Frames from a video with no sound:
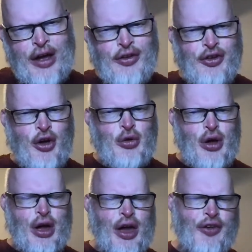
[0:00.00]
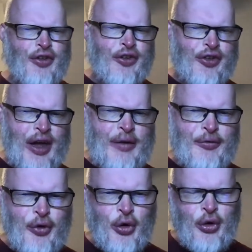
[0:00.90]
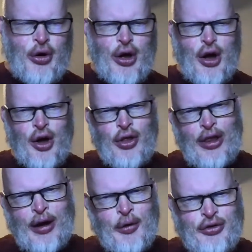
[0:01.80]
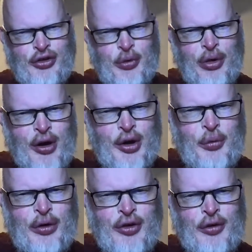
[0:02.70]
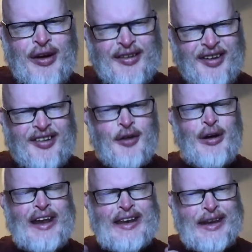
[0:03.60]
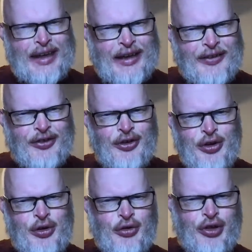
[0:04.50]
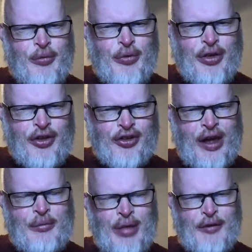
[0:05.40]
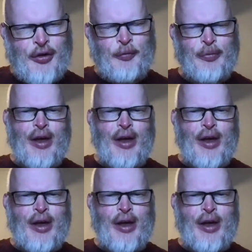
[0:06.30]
And so it's the same for other languages we learn. We don't necessarily need to use them at the same level.